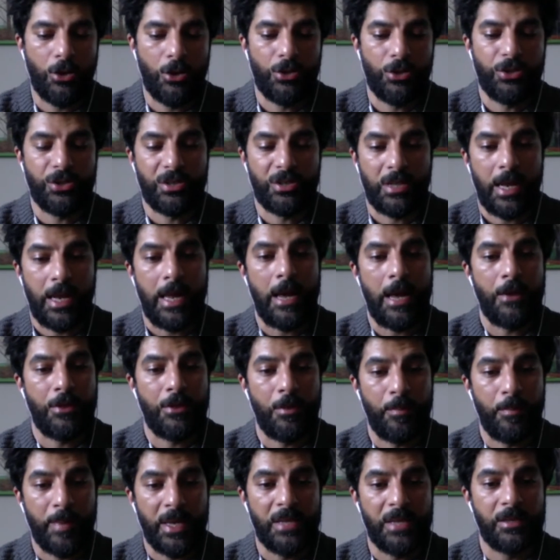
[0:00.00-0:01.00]
just lay out the
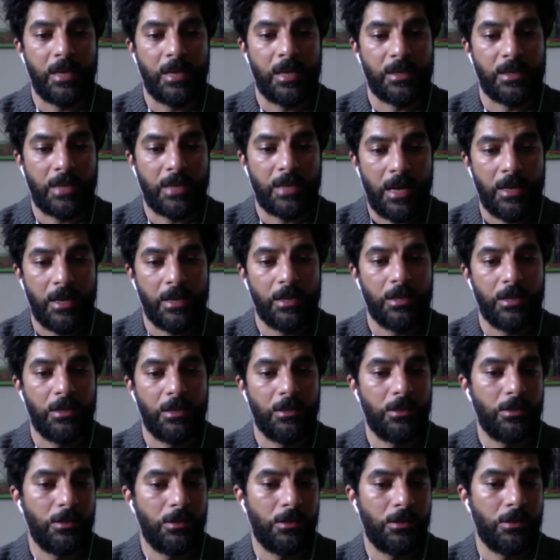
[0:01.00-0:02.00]
beats as I
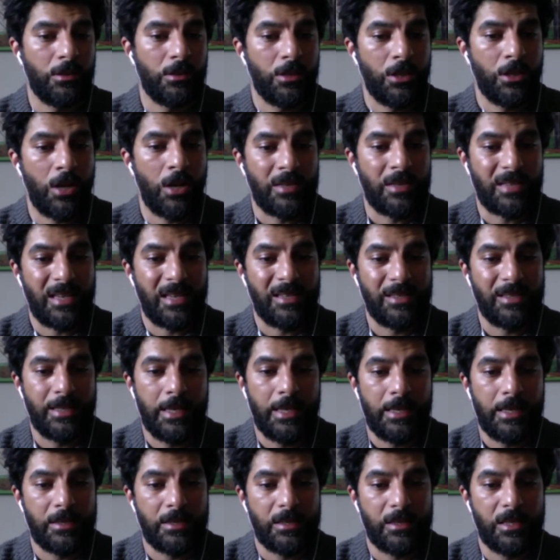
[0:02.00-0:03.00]

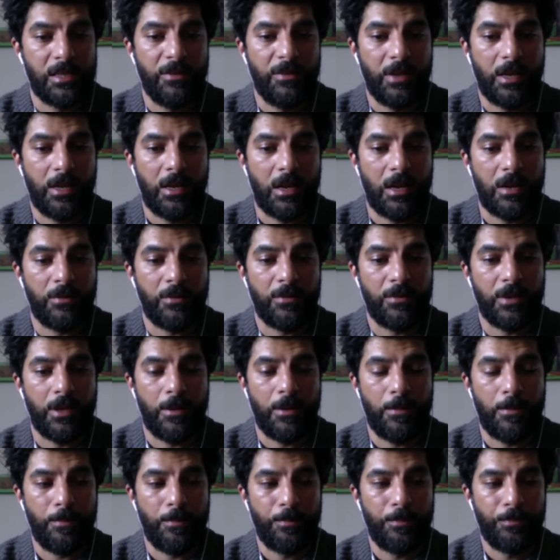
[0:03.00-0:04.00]
see it, and see if we can kind
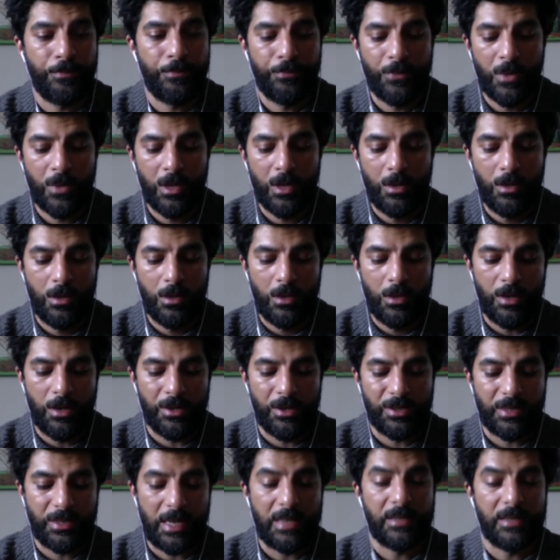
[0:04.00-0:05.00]
of
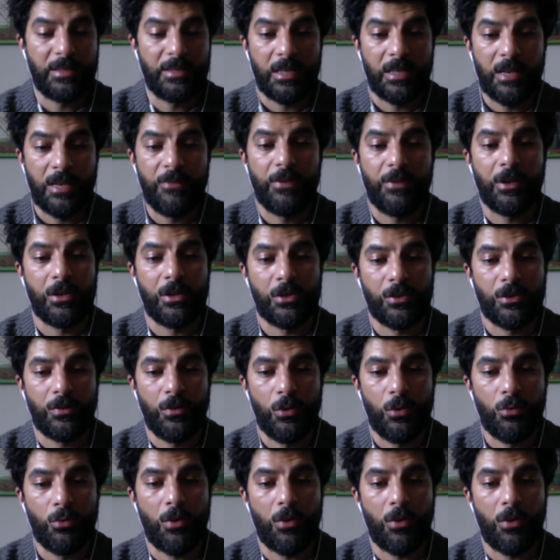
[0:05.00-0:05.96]
understand the significance of who wrote